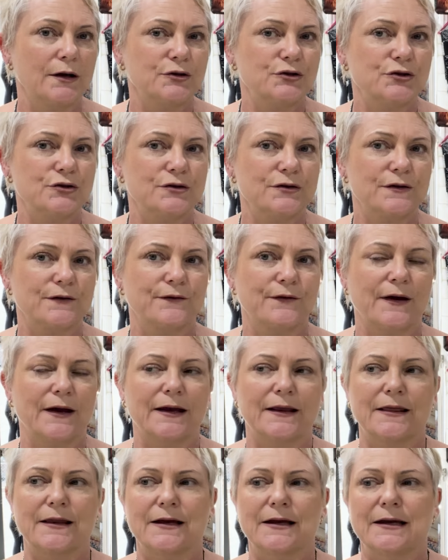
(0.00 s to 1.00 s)
due to the
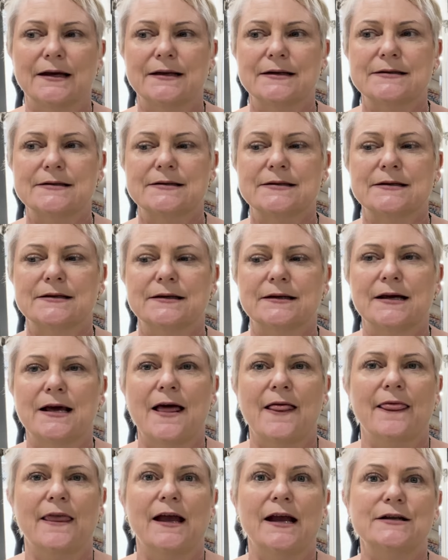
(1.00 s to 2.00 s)
fact that
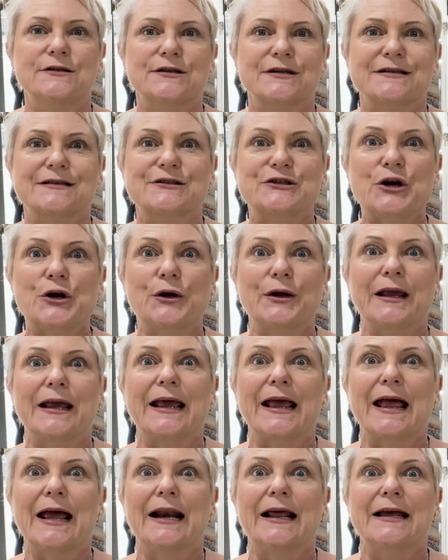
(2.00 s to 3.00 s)
they just don't
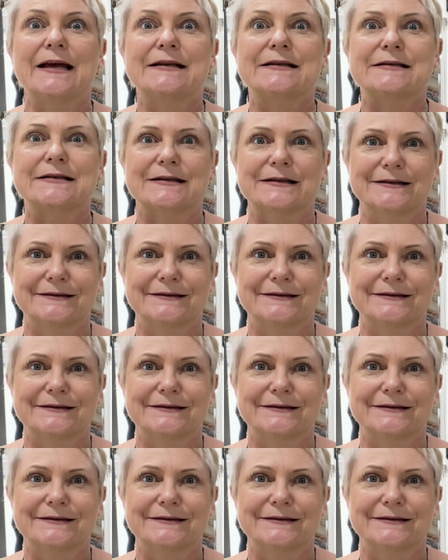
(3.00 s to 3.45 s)
get it.